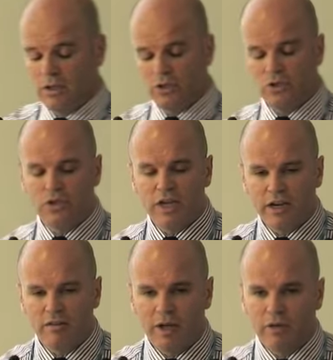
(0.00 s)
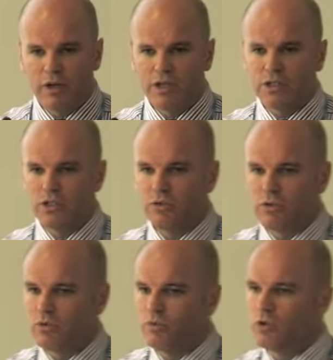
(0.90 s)
So the second of my questions
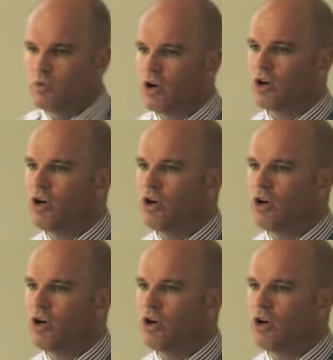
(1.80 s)
was what